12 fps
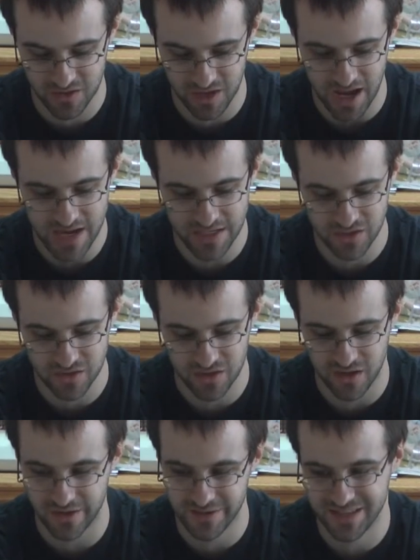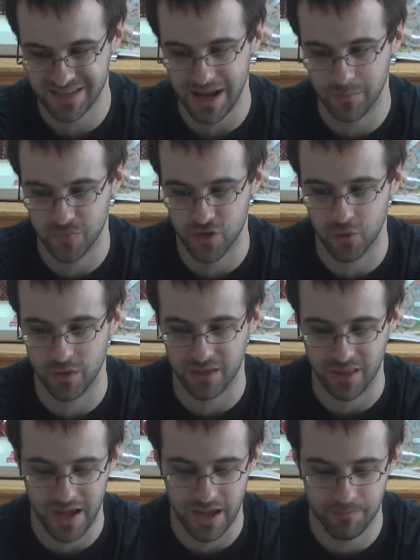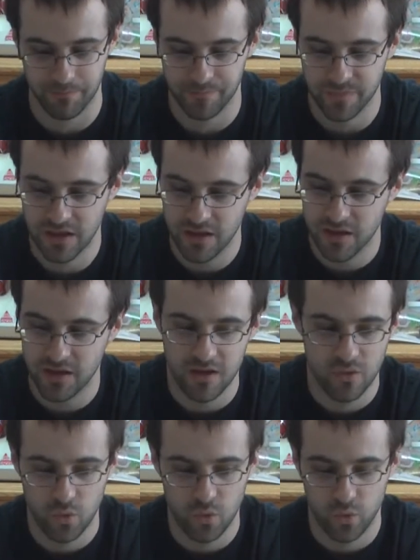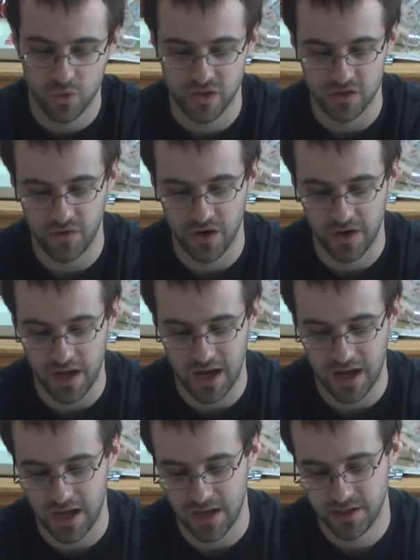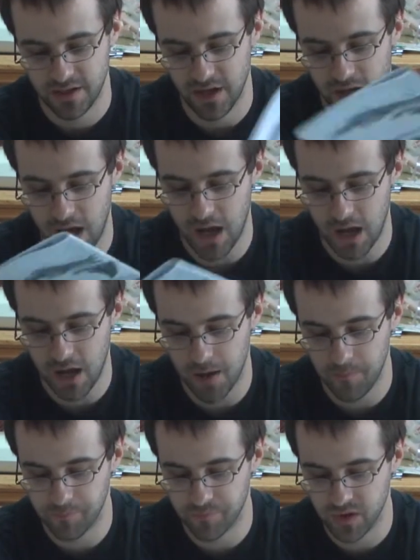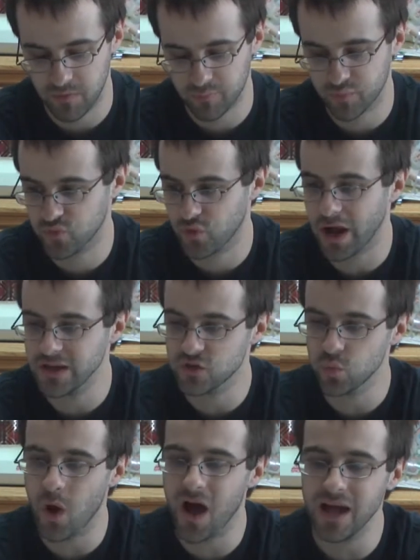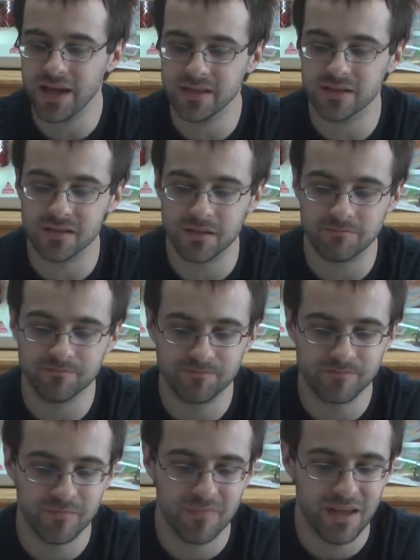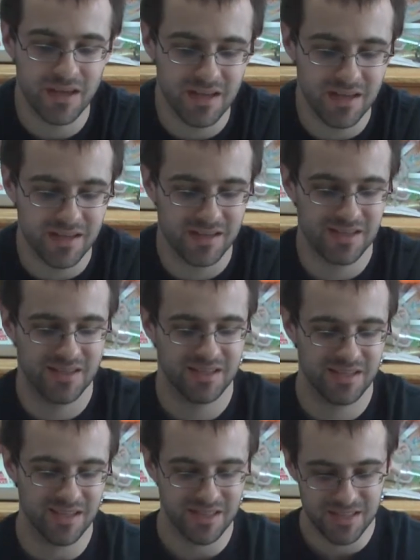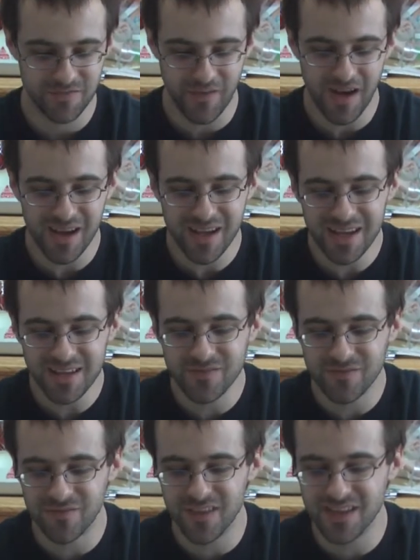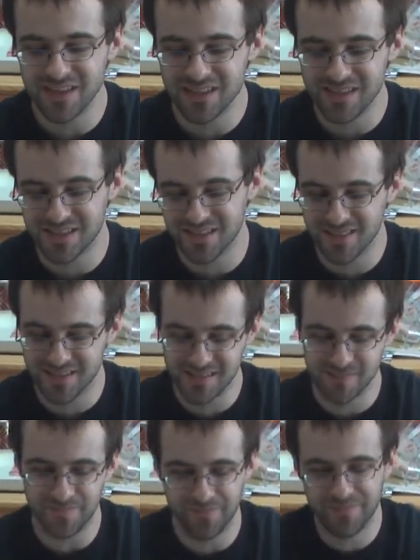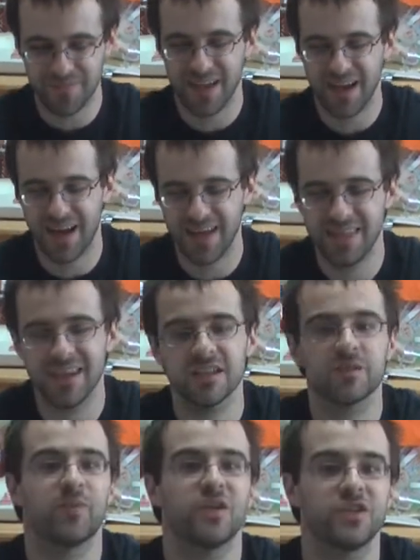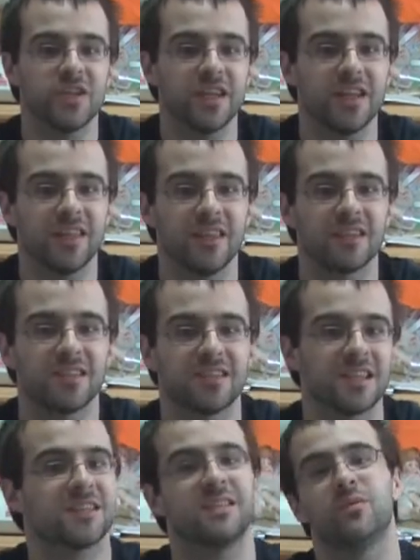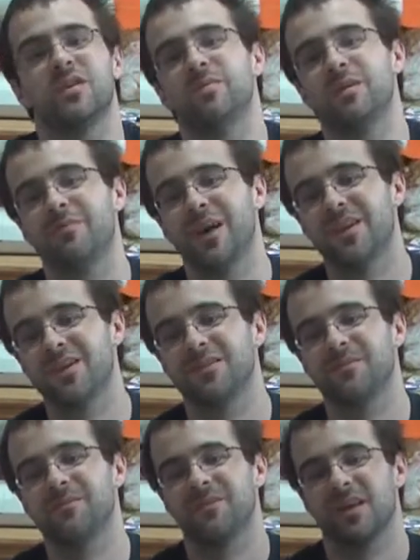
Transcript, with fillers: kind of st stop doing that, which is very odd. Um, Price-wise, 65, it's... I think it's pushing it. I think 60 would have been better